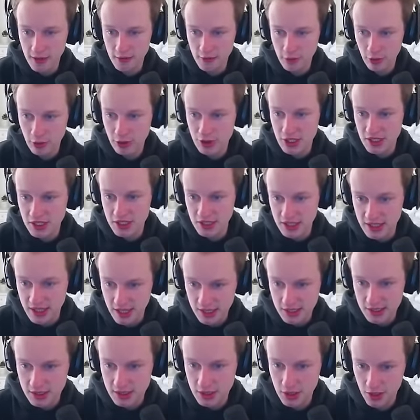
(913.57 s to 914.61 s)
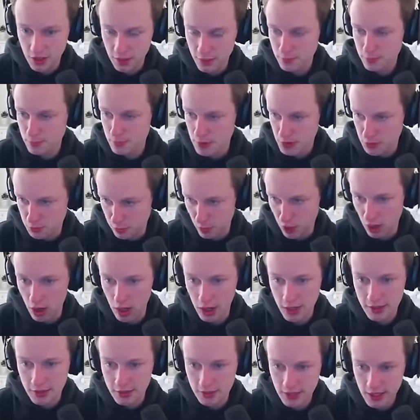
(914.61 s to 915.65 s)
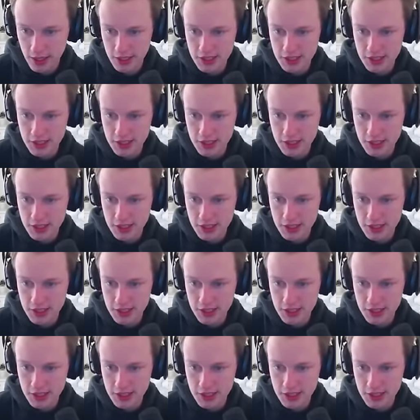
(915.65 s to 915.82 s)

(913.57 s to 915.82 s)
village that's next to the spawn is